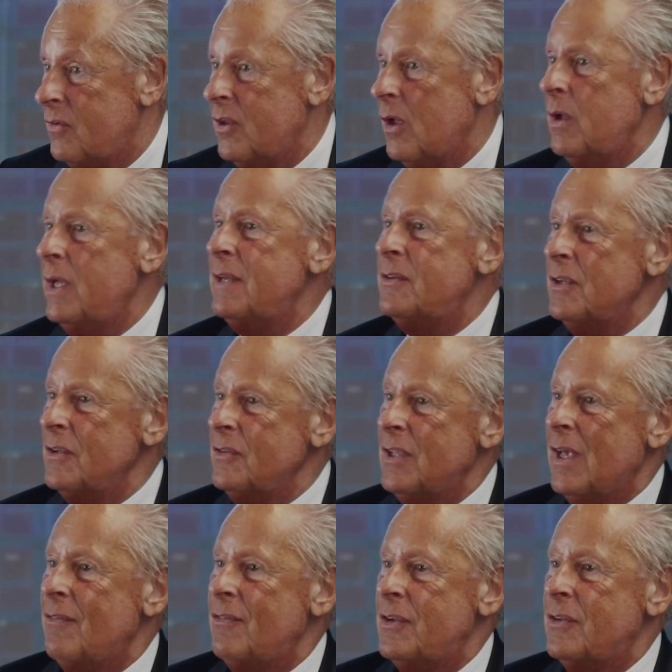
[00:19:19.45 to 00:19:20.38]
So it does
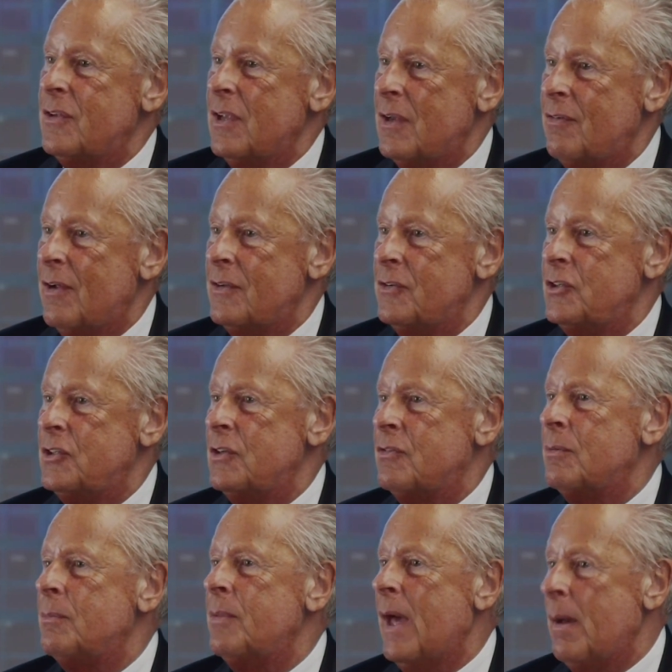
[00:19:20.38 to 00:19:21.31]
have its advantages
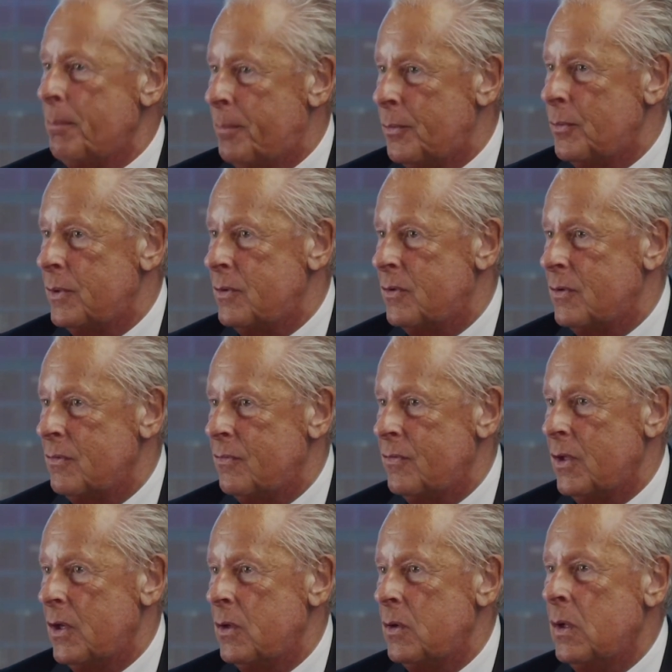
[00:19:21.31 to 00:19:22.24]
from that point of
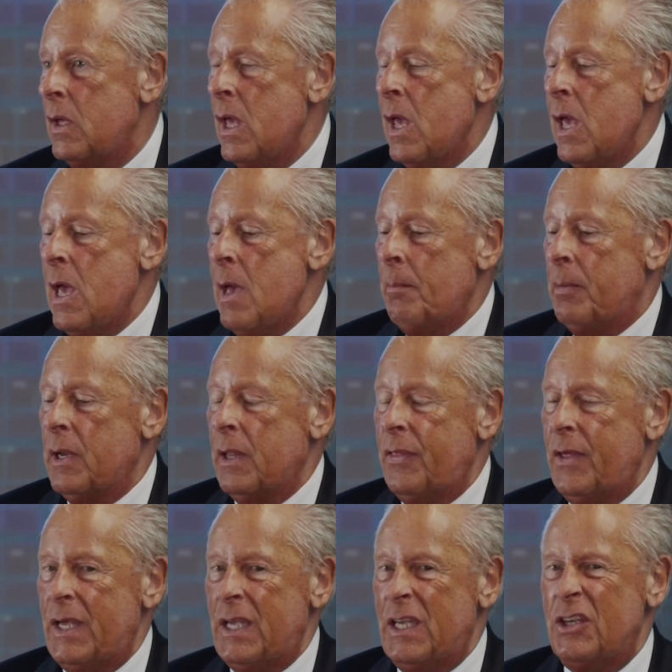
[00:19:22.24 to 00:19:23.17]
view. But I
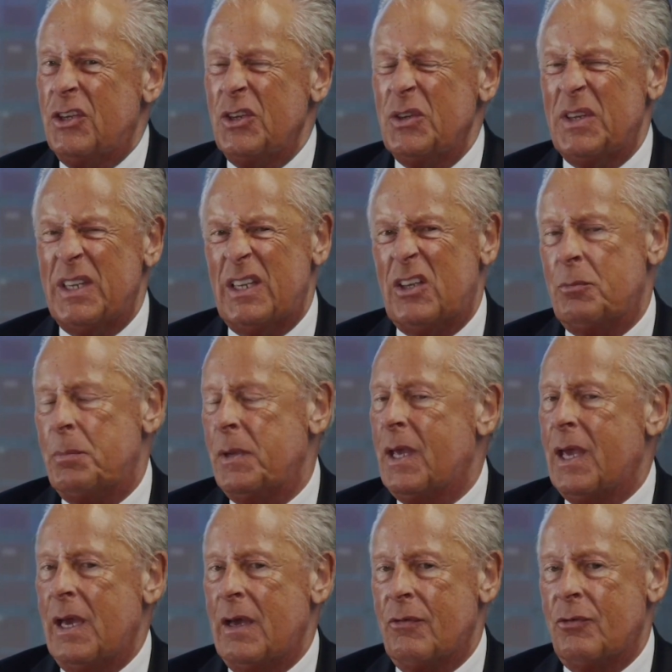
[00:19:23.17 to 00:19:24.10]
think you do need to be
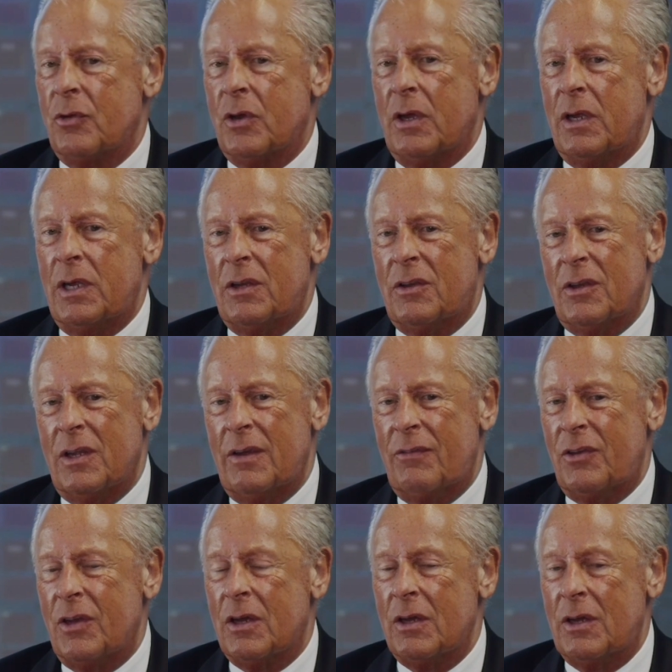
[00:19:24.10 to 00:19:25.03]
careful, don't you,
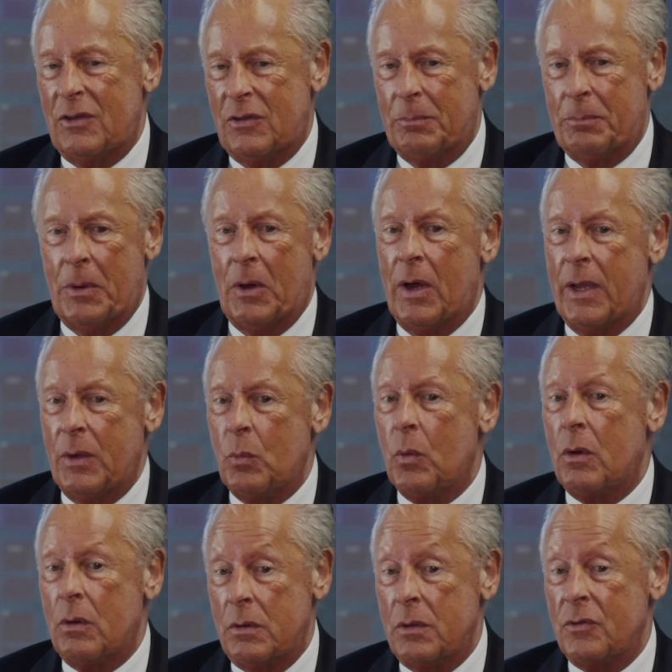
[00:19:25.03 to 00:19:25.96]
if you're going to buy
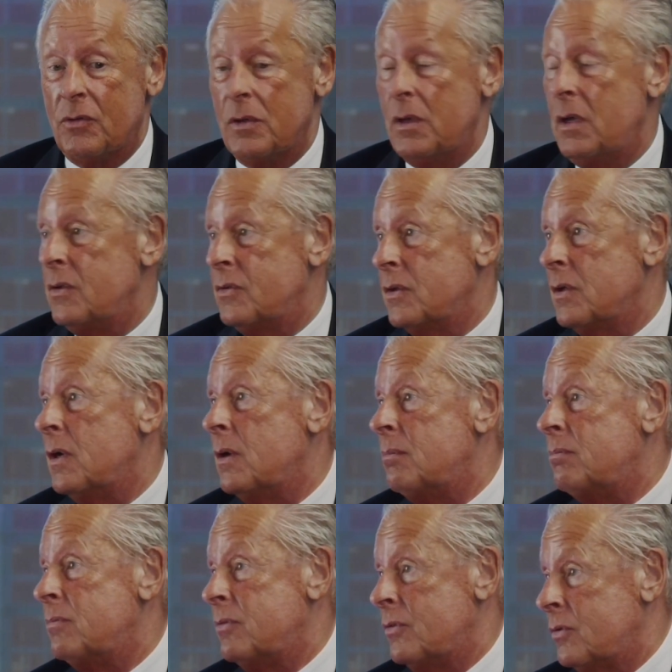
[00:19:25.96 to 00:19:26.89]
one as a
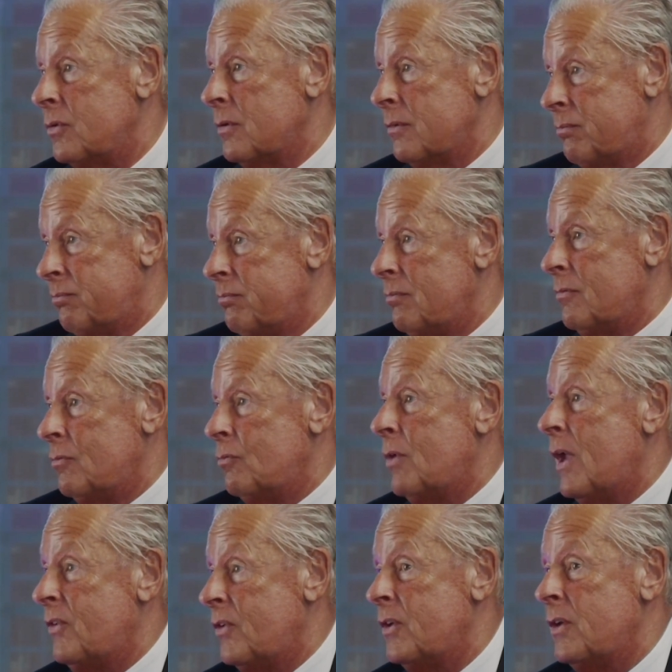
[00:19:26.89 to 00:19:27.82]
sort of
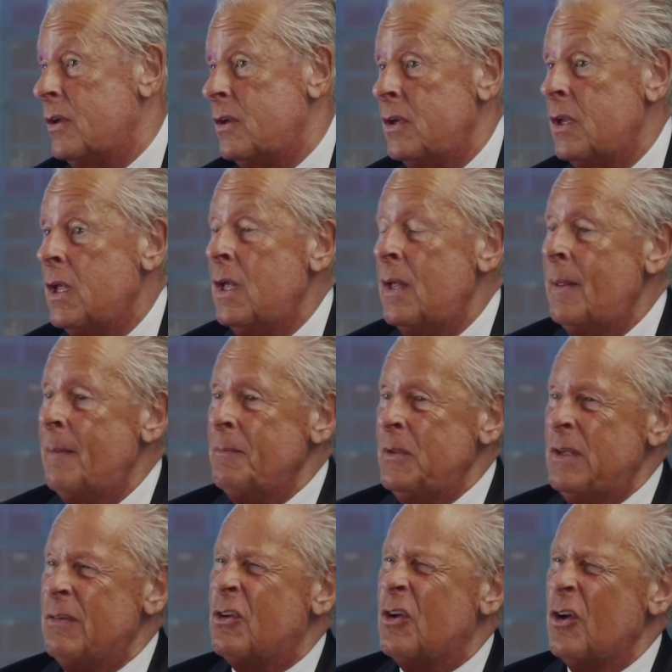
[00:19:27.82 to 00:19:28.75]
resident,
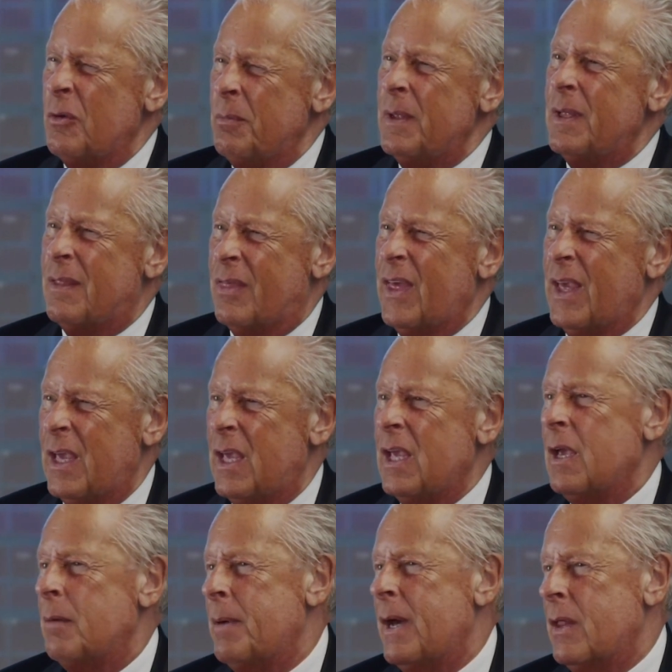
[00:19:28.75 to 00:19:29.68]
you've got to be
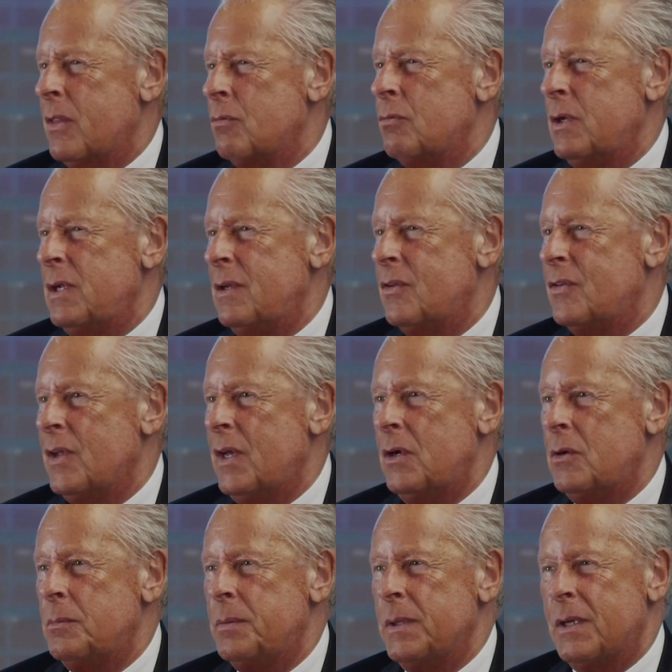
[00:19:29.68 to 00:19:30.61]
thinking about the
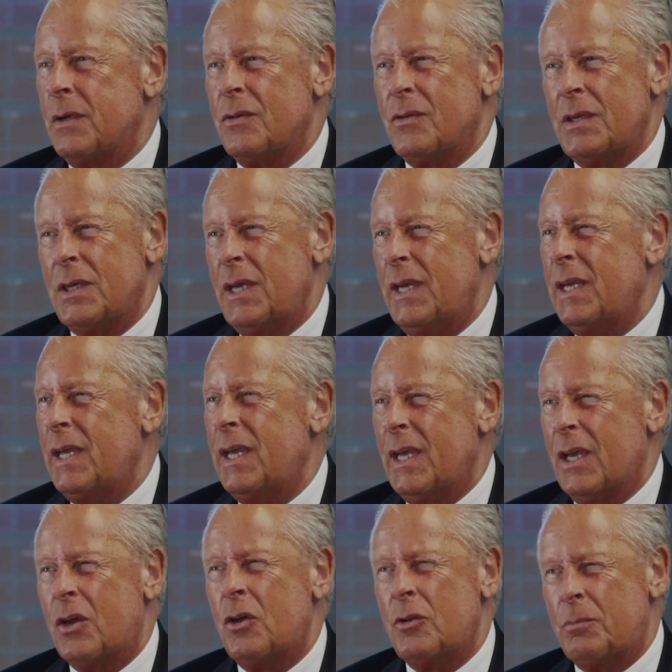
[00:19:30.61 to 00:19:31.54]
resale, because
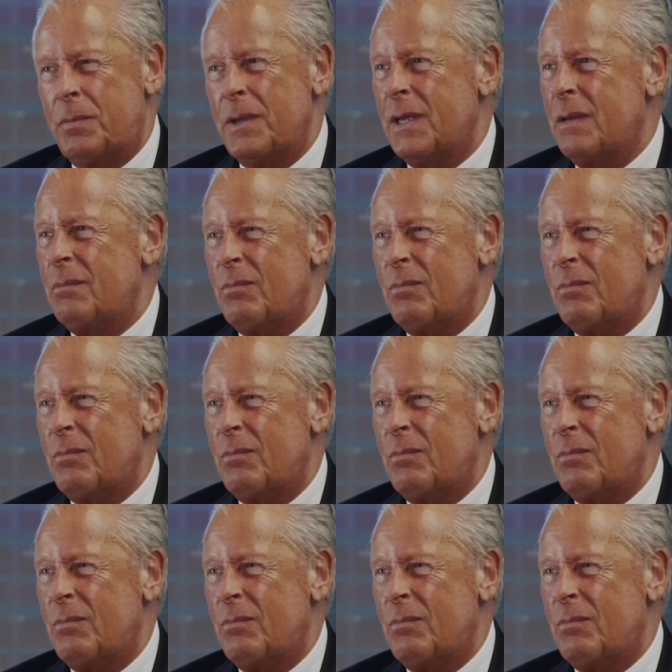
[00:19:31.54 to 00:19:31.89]
it could be.